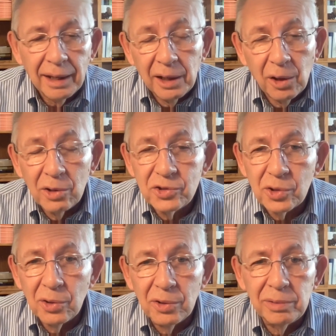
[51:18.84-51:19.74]
I
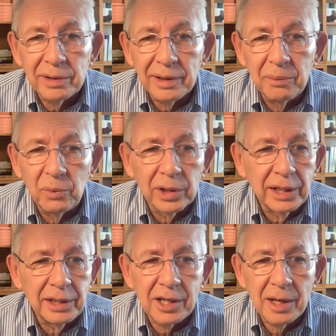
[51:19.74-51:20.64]
also am
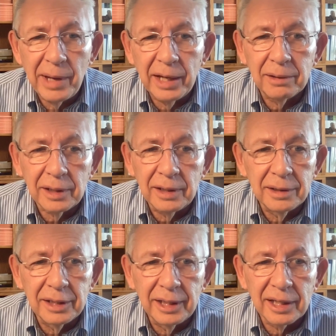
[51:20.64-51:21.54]
willing to come out
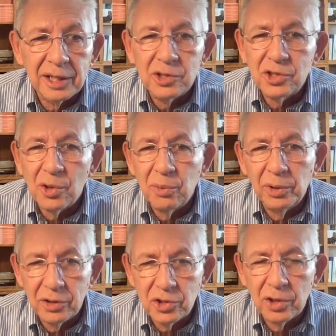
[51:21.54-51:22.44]
and consult
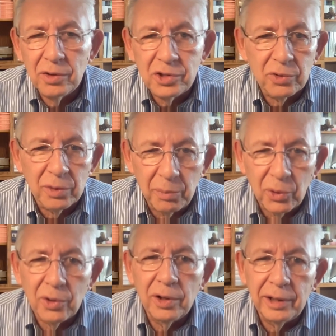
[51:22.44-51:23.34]
with a church or a
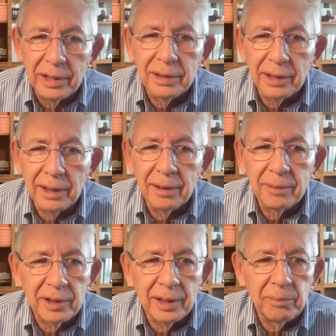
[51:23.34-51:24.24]
board
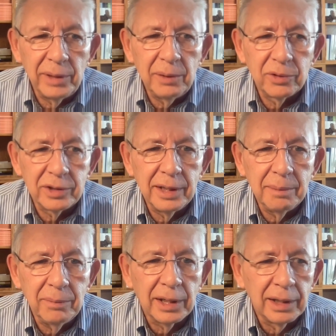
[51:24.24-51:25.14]
and meet with
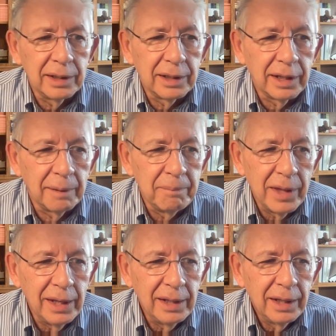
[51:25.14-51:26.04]
them. And
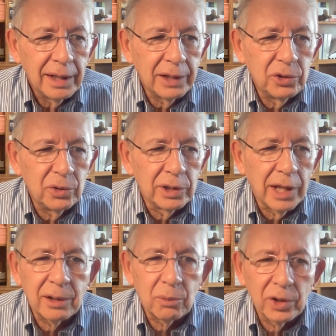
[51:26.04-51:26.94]
I do a
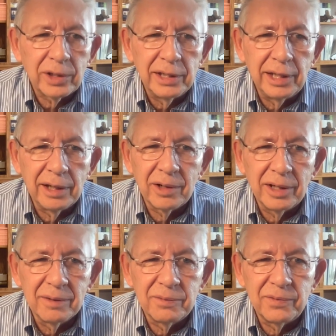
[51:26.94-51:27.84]
lot of work in the
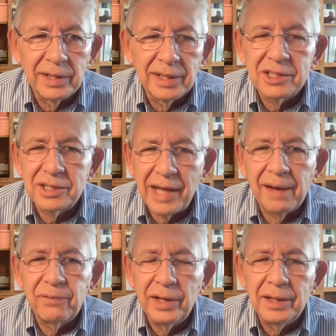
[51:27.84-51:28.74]
area of
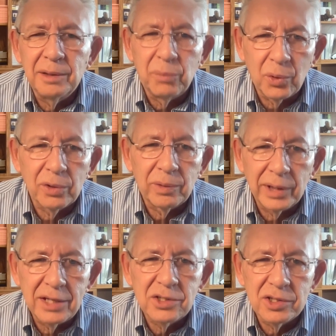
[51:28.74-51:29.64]
staffing and board
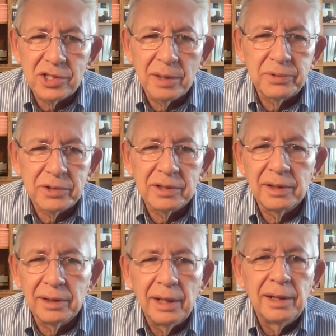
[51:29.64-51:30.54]
relationships
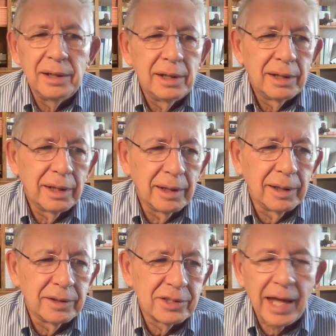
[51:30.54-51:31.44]
and
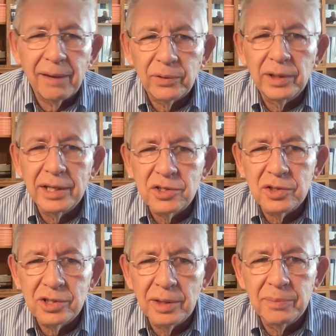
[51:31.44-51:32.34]
staff
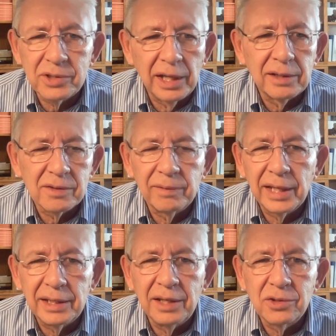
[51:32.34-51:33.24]
relationships, things of
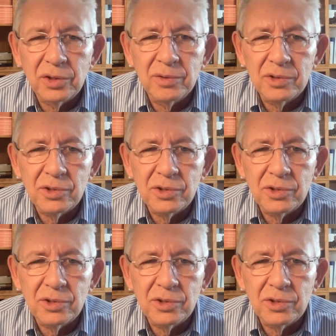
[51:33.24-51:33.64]
that nature.